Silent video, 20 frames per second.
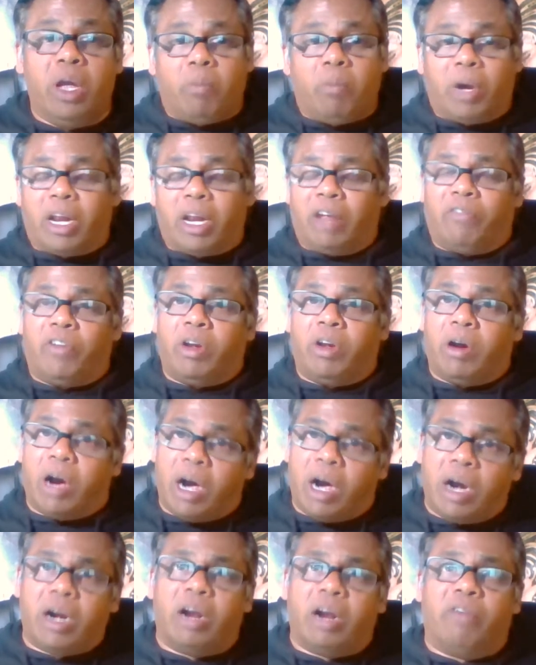But if you
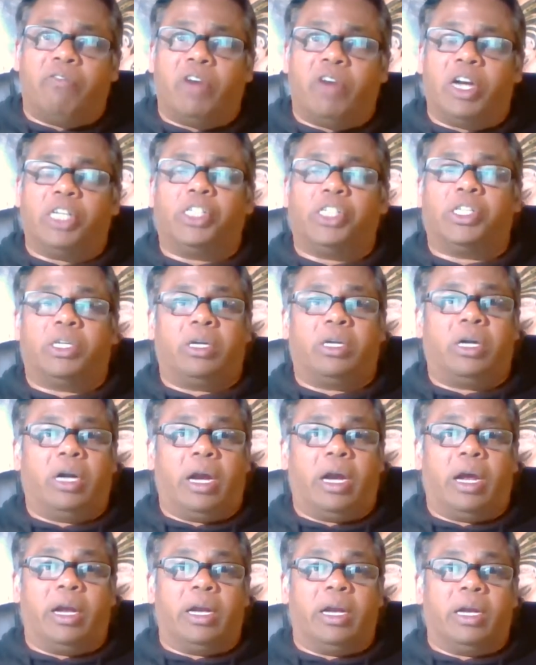are a fresher
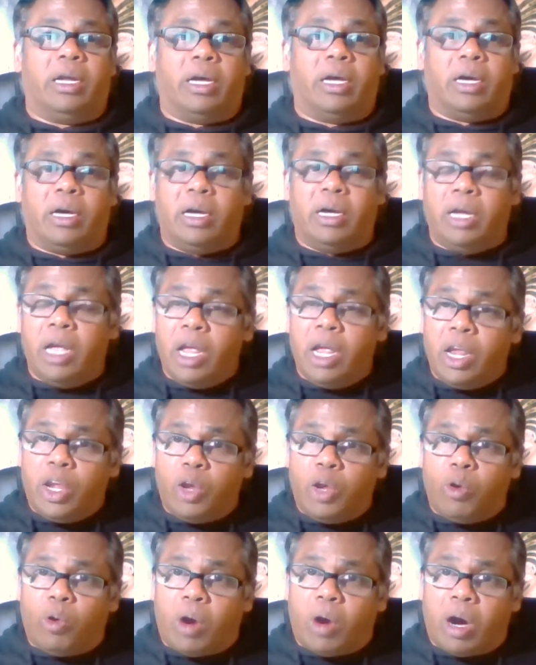and
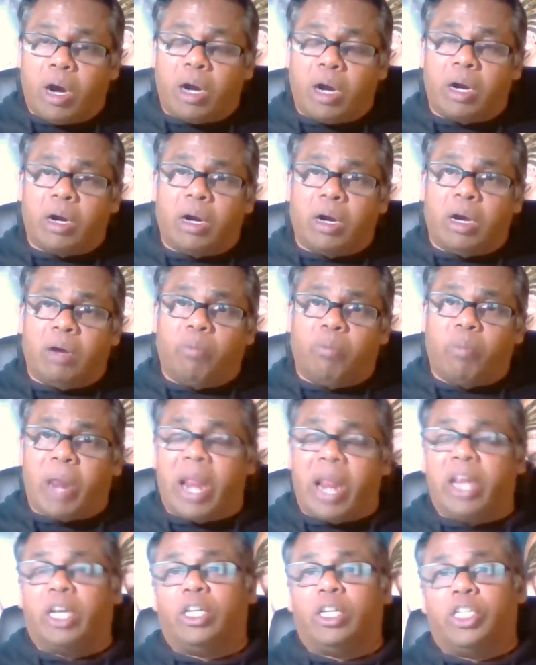you are
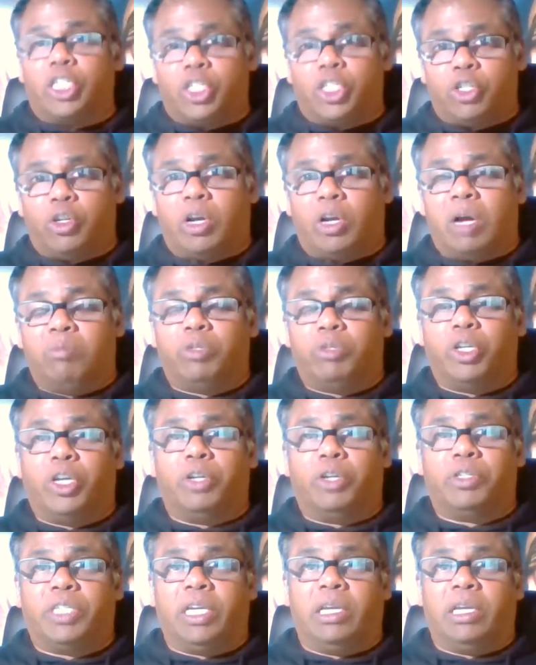planning just to come to
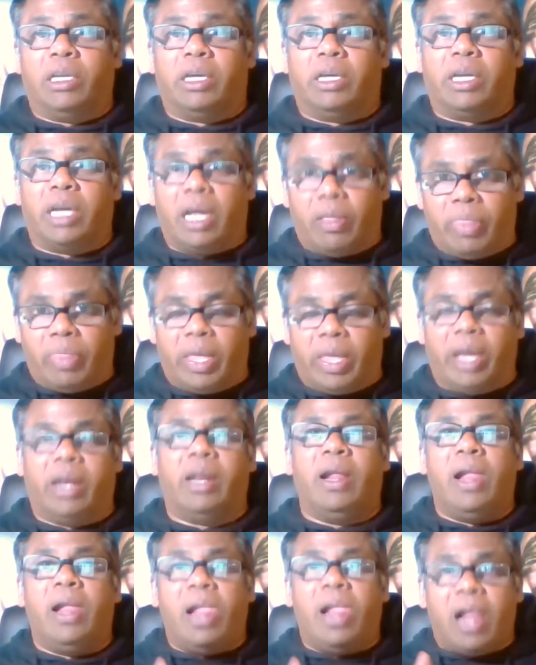New Zealand and
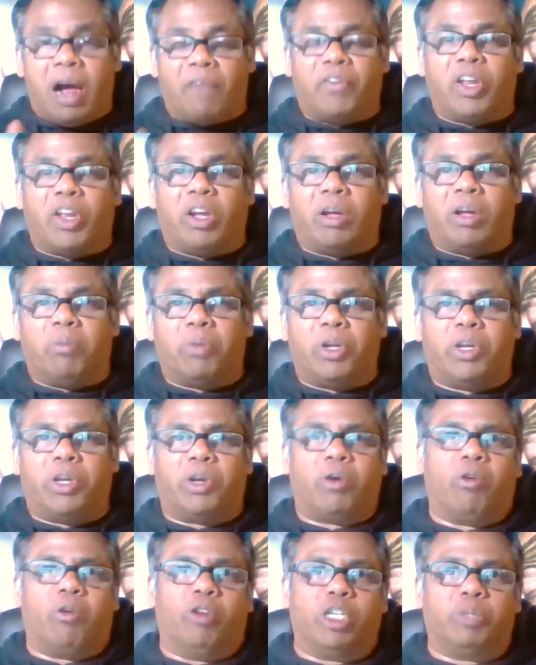then after you complete
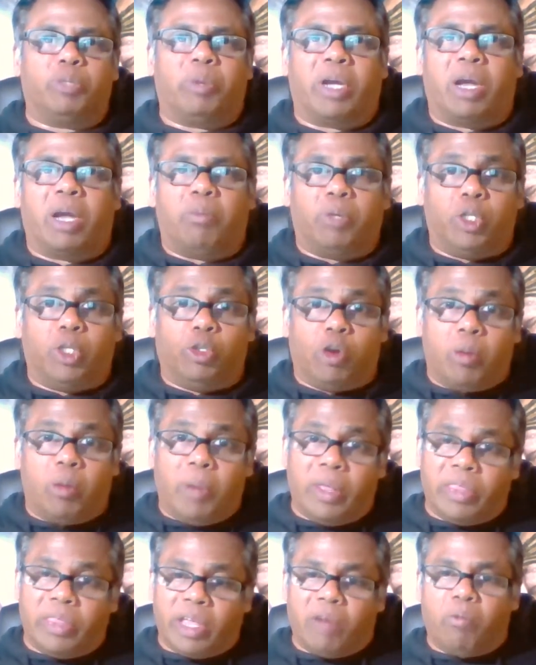your course, pick up a job
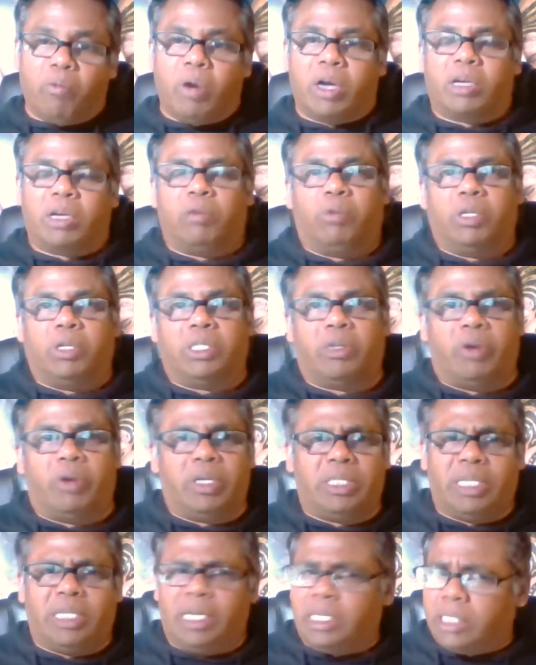and then work towards a
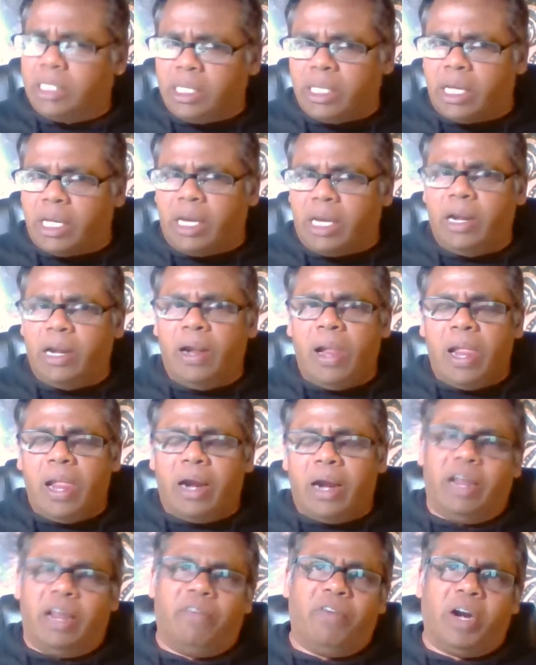residency, then
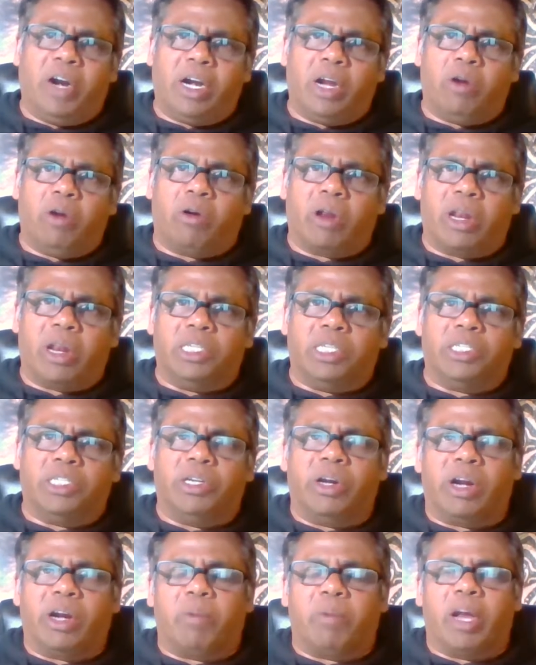definitely not an
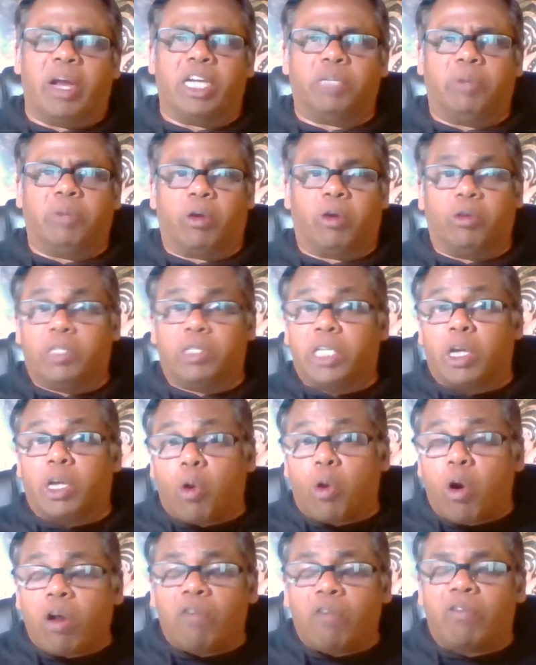engineering management course. There are a
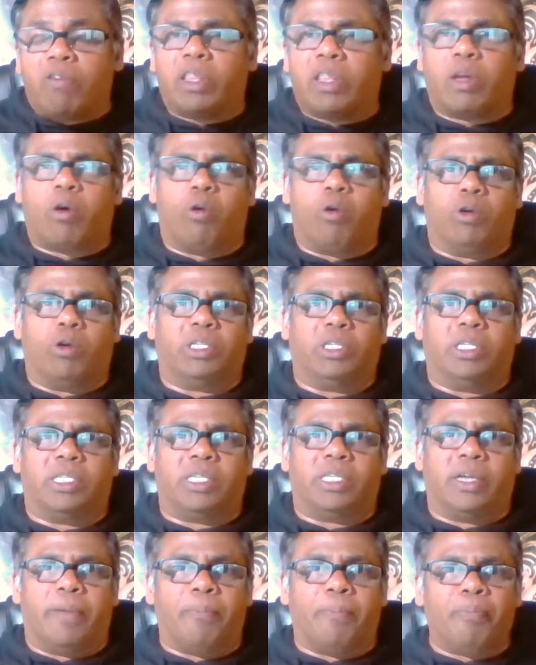lot of other
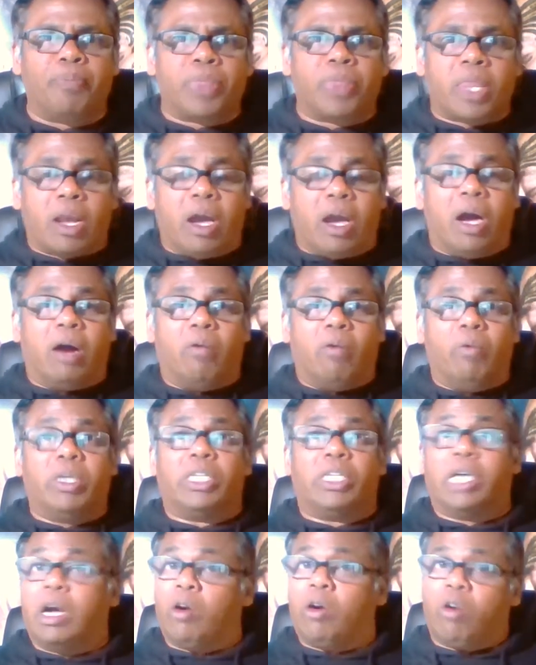courses
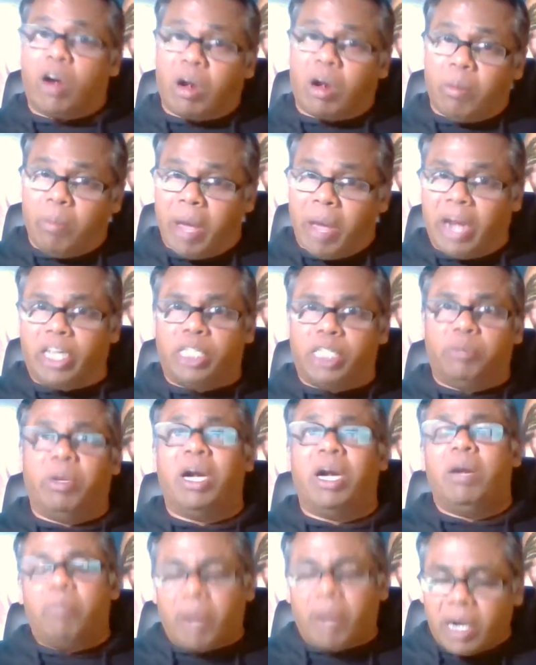which are not
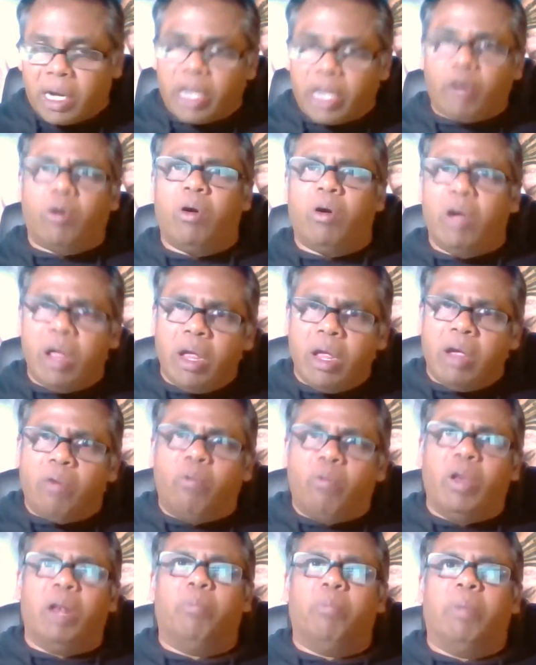management, but
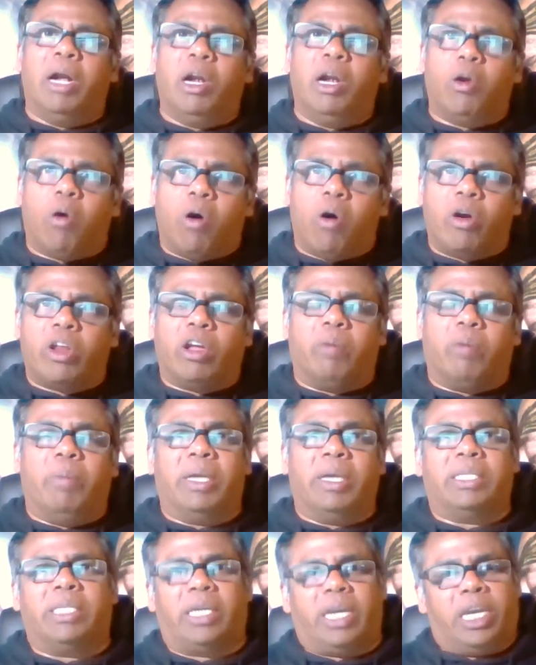will build on your
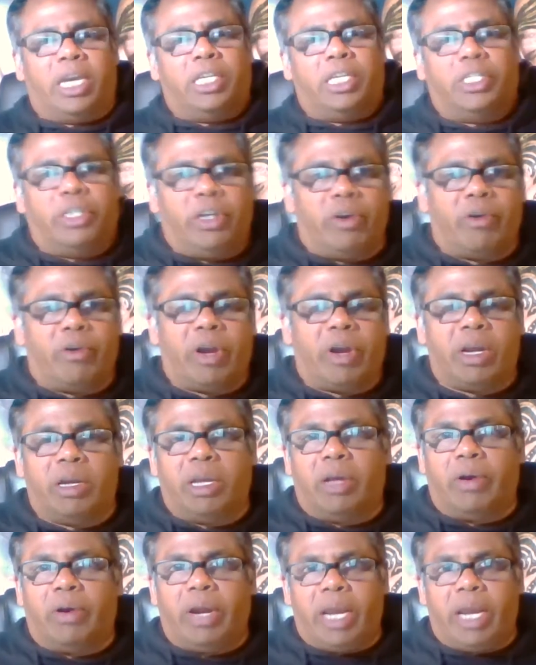basic engineering
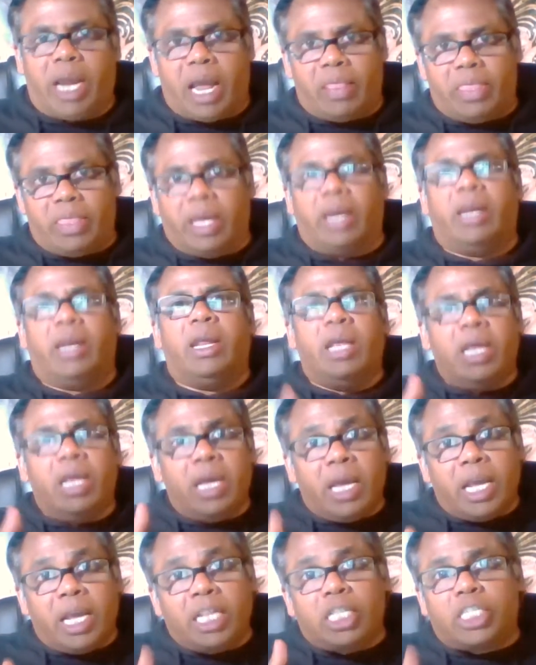degree and then
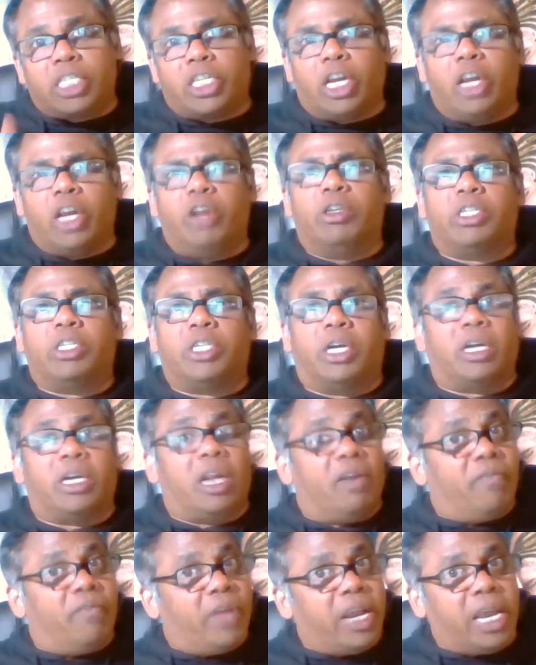instill you
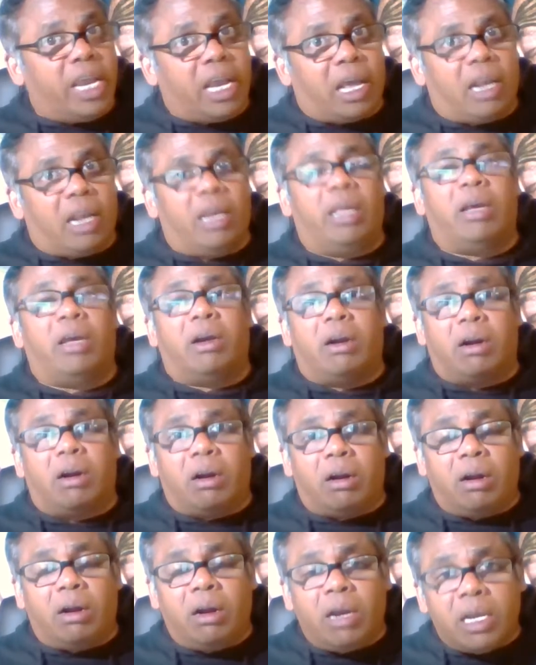certain very
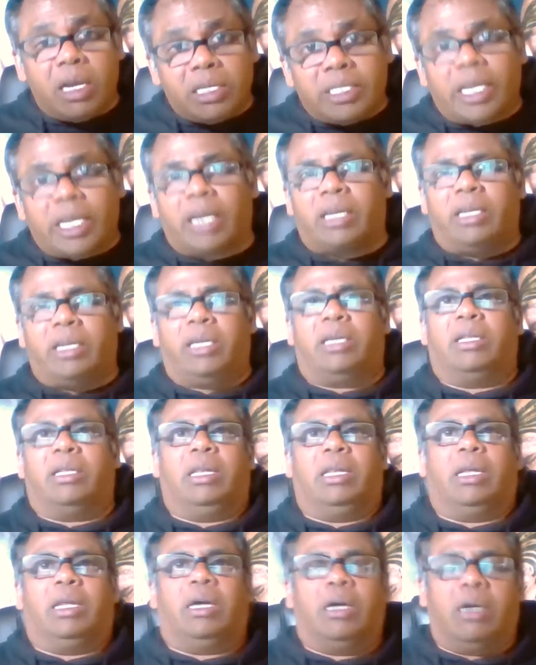clear
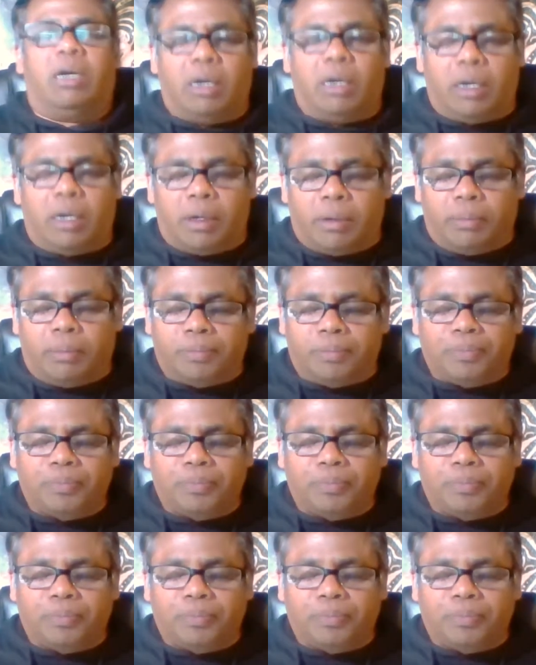technical